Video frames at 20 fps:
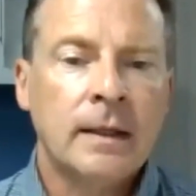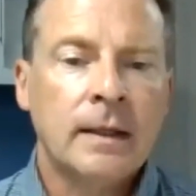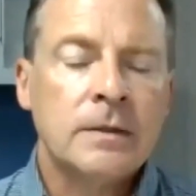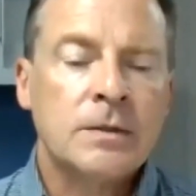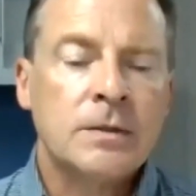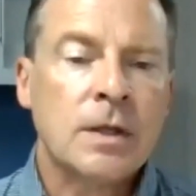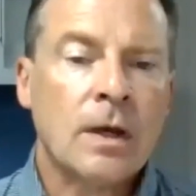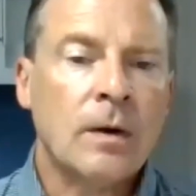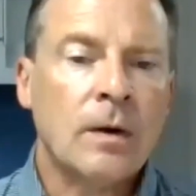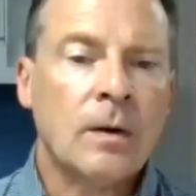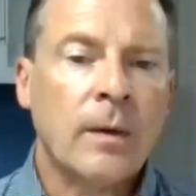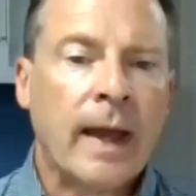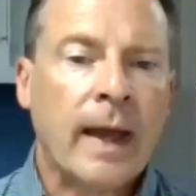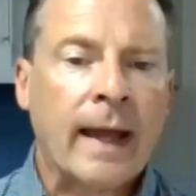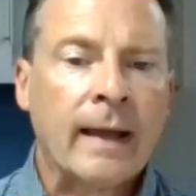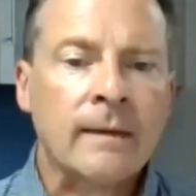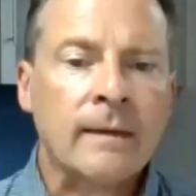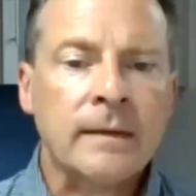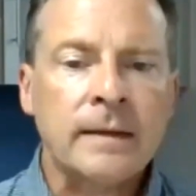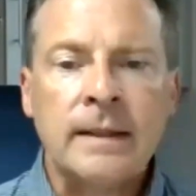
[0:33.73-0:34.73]
So
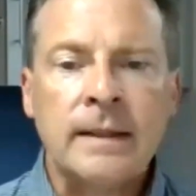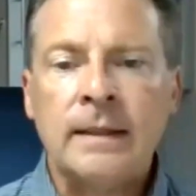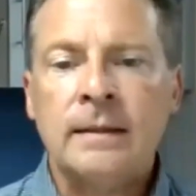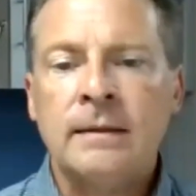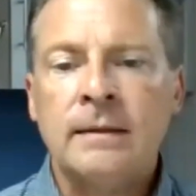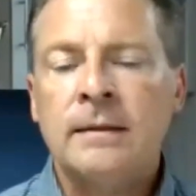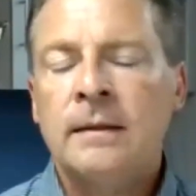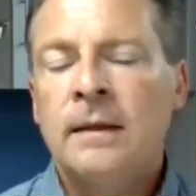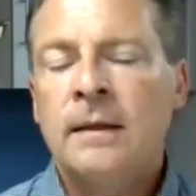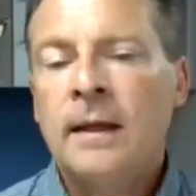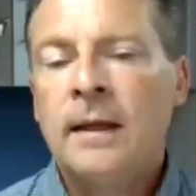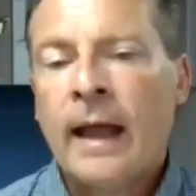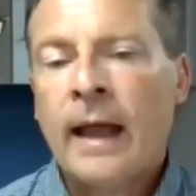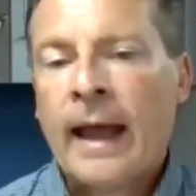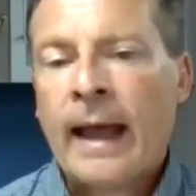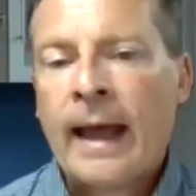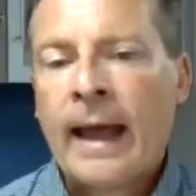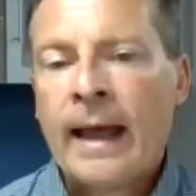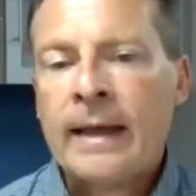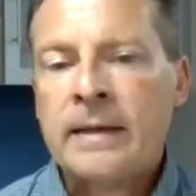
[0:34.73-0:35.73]
alanine
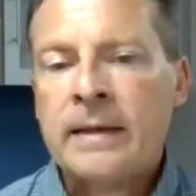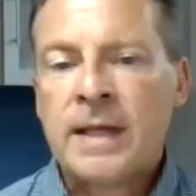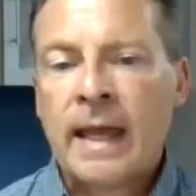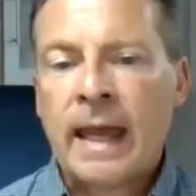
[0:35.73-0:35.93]
has